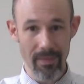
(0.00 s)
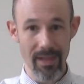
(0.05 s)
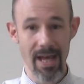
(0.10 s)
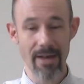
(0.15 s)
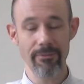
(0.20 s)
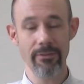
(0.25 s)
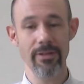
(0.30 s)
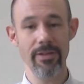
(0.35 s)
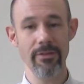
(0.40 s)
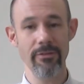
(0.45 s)

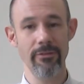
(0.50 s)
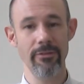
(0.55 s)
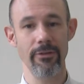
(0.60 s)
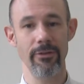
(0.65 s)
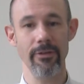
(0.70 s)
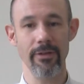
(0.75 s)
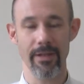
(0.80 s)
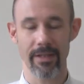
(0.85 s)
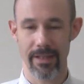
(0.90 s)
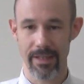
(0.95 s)
after this
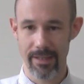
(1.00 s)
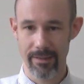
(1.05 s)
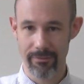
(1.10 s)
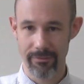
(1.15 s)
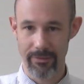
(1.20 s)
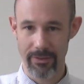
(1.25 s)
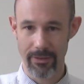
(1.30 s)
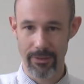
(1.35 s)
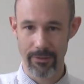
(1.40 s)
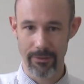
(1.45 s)
talk,
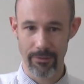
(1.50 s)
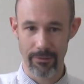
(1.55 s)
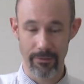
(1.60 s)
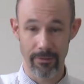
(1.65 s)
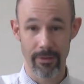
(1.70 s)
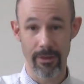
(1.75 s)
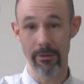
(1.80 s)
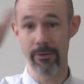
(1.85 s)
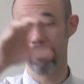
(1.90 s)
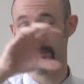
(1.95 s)
if you
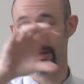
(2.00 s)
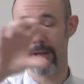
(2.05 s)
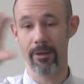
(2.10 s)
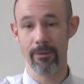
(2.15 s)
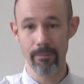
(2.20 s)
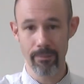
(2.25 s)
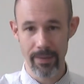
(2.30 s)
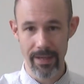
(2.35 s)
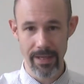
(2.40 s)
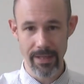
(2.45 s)
go to my
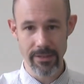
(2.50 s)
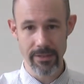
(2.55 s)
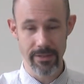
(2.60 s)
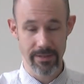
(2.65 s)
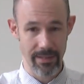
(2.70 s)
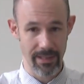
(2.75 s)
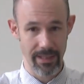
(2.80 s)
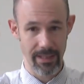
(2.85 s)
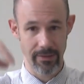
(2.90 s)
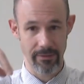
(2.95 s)
homepage,
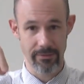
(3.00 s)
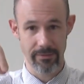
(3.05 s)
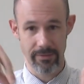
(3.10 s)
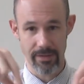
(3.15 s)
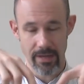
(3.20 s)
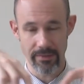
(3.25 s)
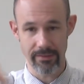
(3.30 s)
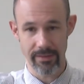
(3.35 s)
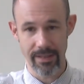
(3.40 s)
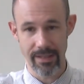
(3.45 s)
the link's
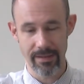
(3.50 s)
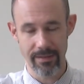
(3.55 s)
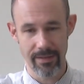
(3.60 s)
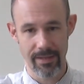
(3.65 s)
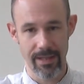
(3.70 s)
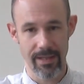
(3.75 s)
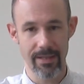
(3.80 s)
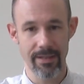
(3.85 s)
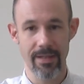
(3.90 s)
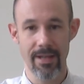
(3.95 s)
underneath
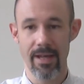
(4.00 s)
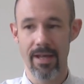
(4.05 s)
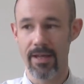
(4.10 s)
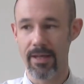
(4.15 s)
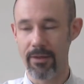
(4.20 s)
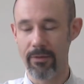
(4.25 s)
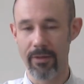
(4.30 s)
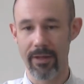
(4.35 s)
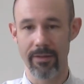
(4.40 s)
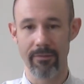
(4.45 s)
here,
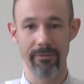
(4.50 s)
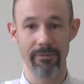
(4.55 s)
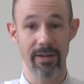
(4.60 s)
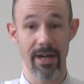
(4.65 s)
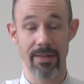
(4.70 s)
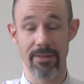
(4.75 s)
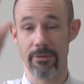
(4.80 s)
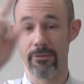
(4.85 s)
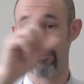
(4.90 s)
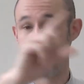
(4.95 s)
you can
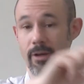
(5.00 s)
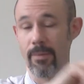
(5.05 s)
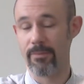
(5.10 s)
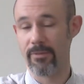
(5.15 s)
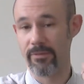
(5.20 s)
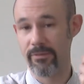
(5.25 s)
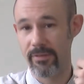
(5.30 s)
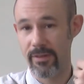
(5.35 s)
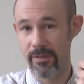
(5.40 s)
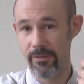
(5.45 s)
find the
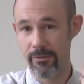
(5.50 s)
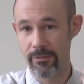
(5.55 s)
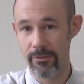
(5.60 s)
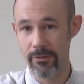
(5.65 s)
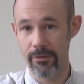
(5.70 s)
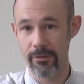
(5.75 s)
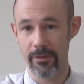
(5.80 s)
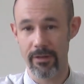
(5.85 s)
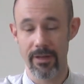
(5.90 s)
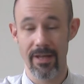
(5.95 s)
script for this
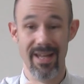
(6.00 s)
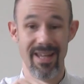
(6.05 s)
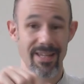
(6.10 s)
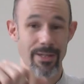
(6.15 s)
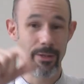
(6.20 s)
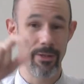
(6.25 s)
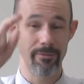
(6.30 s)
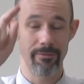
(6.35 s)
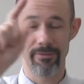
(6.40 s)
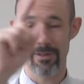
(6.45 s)
talk,
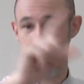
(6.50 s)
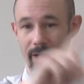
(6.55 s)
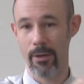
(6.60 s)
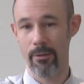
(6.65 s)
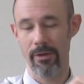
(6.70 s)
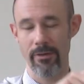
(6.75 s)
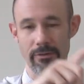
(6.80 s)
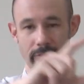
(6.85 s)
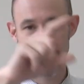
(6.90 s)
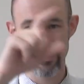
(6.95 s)
you can find
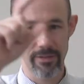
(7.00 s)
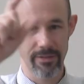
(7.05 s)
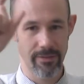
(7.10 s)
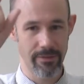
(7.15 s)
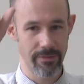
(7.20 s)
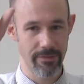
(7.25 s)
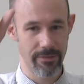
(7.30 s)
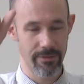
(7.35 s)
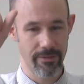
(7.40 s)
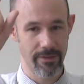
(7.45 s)

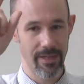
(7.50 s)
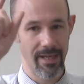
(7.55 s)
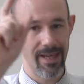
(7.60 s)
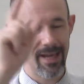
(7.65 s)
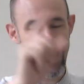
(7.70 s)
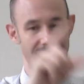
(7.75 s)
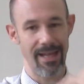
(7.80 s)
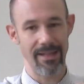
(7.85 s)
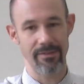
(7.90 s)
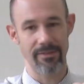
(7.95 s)
questions,
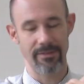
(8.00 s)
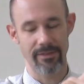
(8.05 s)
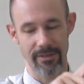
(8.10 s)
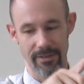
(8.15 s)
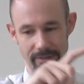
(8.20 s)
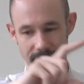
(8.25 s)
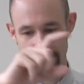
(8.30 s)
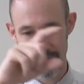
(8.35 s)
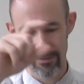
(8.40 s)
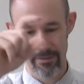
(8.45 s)

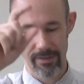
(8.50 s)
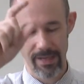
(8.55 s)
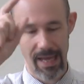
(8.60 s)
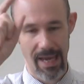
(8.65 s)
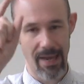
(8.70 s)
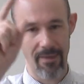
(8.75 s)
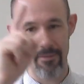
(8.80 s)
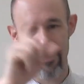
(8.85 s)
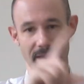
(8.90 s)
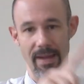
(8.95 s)
answers,
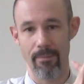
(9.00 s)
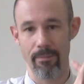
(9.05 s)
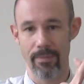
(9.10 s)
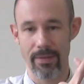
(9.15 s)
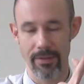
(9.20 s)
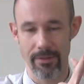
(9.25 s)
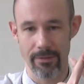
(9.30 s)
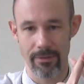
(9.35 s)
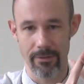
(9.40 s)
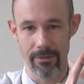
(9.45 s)
and the
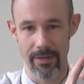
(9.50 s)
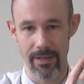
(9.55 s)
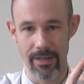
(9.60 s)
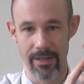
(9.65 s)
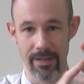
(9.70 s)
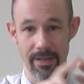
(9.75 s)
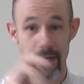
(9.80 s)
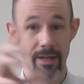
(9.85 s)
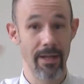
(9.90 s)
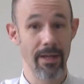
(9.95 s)
MP3.
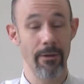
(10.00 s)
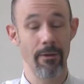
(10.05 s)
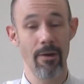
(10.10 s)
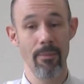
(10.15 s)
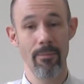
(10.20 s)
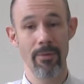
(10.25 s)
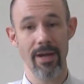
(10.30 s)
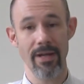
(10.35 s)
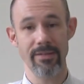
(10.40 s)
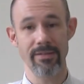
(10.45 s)
Go
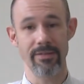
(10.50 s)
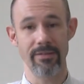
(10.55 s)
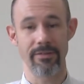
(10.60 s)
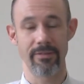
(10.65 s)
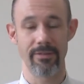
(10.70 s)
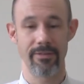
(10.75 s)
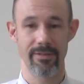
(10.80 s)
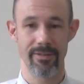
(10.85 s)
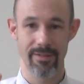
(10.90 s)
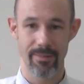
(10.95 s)
and
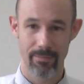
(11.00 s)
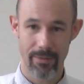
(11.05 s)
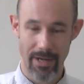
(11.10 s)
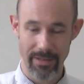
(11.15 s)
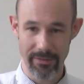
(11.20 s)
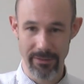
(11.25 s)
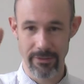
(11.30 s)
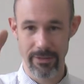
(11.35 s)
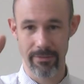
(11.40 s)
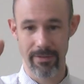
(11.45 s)
practice.
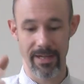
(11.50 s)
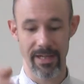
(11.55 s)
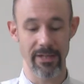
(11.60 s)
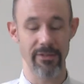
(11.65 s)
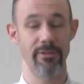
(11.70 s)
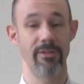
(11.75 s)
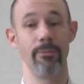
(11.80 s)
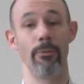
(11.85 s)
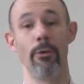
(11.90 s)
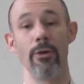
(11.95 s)
Practice your
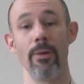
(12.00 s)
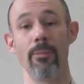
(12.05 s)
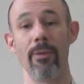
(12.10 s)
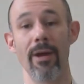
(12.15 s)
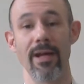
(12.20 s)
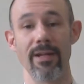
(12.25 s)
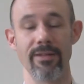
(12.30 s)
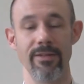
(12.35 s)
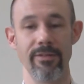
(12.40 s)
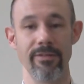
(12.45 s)
English. The more you
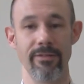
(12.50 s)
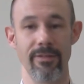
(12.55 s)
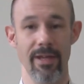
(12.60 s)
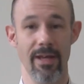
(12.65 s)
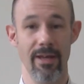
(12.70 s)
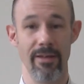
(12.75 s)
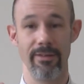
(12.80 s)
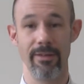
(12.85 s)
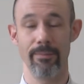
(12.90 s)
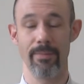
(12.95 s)
practice,
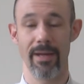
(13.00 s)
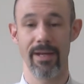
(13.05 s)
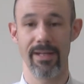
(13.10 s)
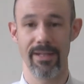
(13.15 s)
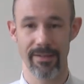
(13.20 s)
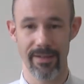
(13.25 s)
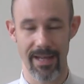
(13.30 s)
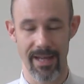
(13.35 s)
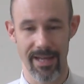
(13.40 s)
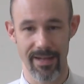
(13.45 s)
the better
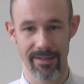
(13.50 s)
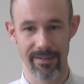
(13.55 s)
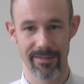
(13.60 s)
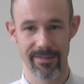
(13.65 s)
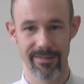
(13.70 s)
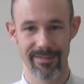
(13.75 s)
you get.